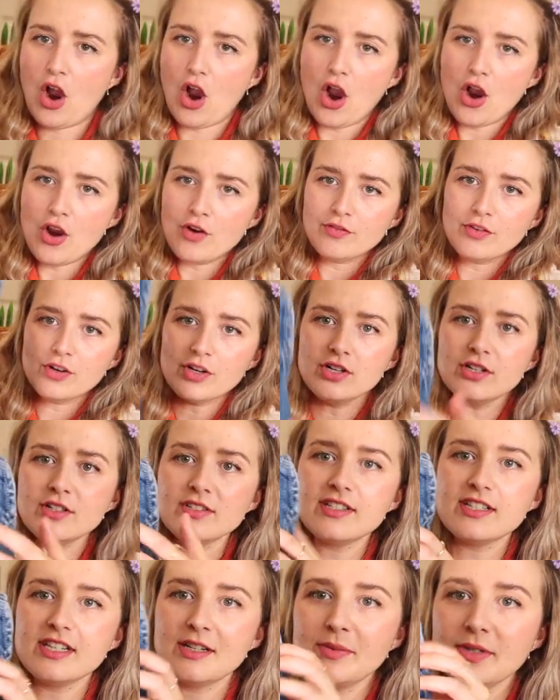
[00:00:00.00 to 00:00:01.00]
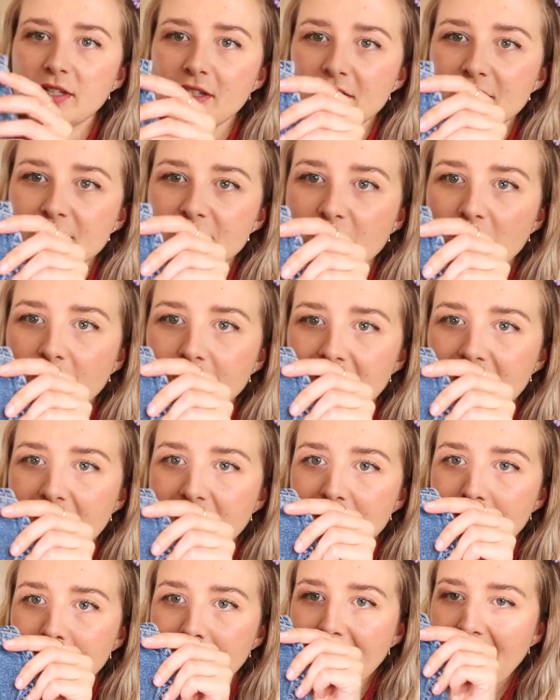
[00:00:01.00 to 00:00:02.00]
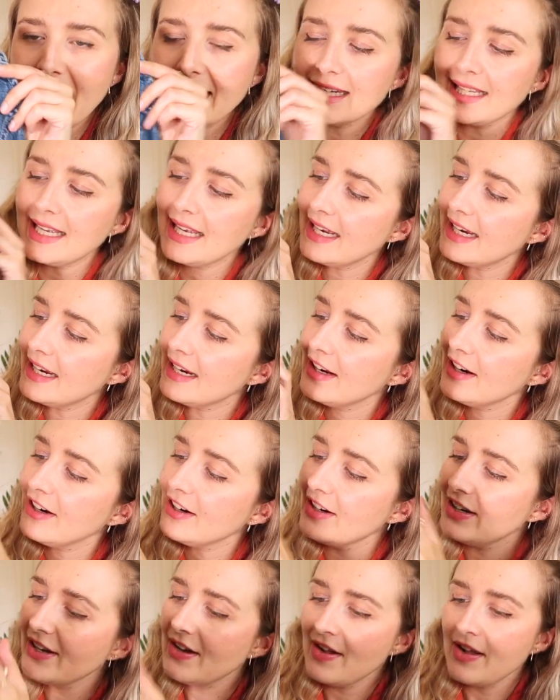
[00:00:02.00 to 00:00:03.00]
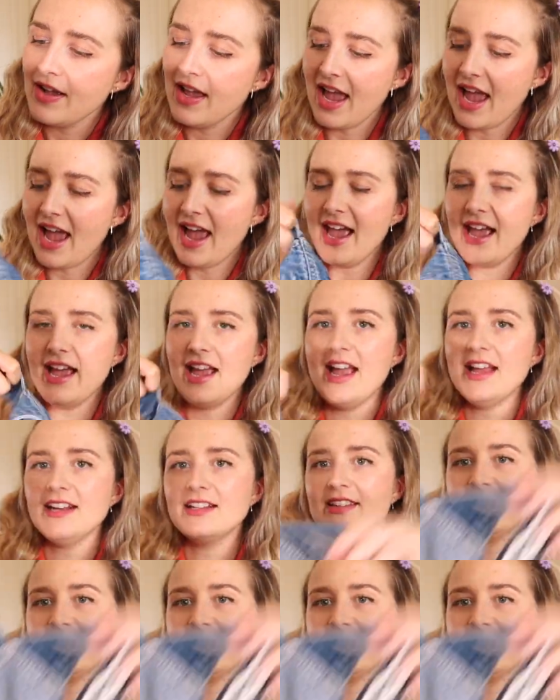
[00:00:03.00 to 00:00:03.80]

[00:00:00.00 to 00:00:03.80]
overalls. See, we got the Tommy in the back here, and